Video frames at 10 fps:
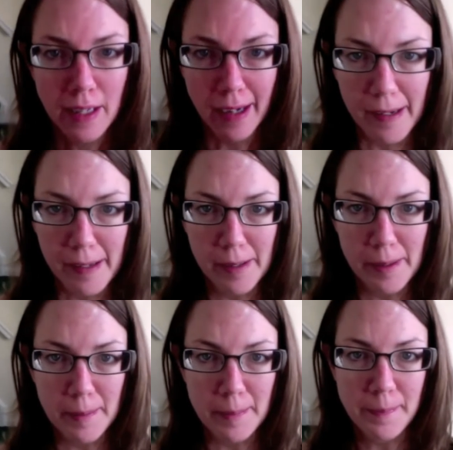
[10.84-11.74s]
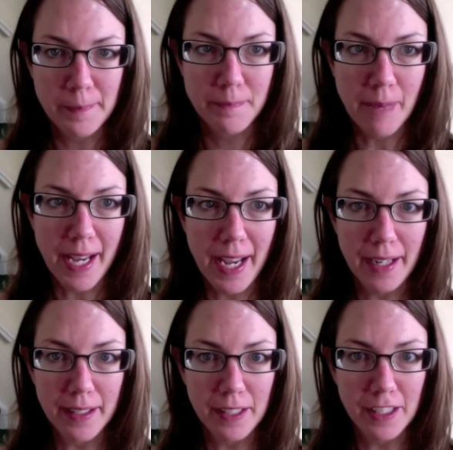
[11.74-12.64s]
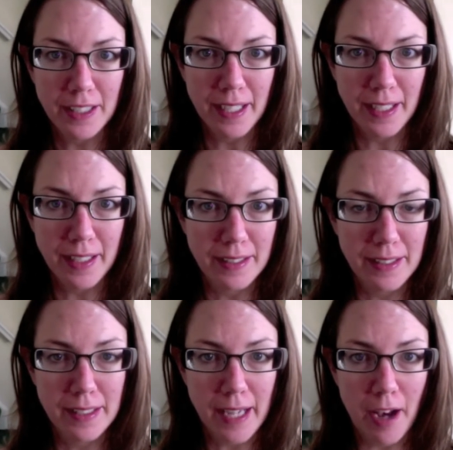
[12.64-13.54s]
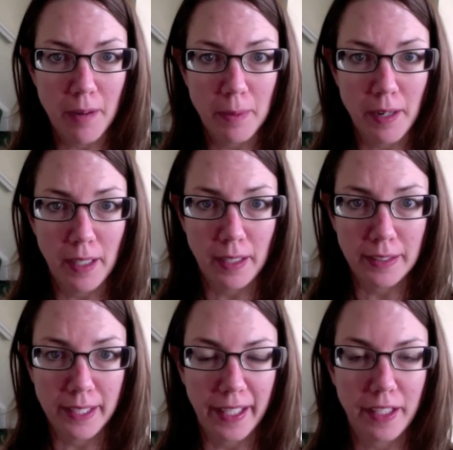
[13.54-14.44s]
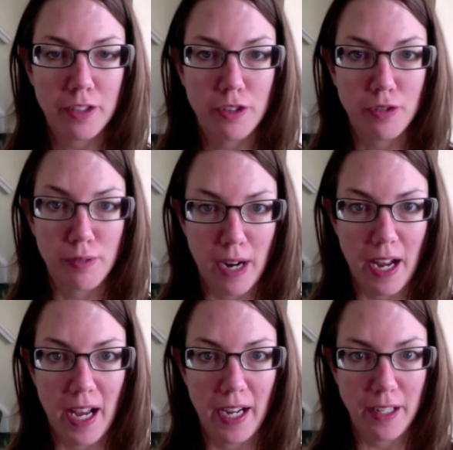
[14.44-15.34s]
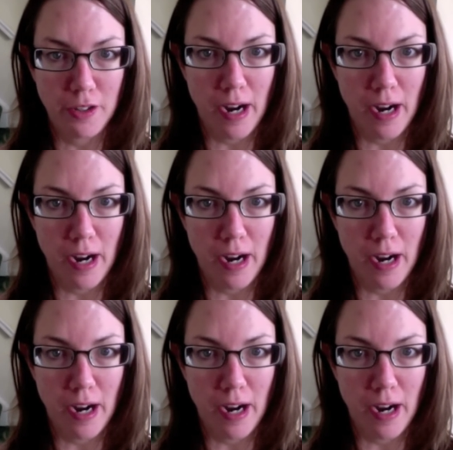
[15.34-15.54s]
my hair and scalp are like dry.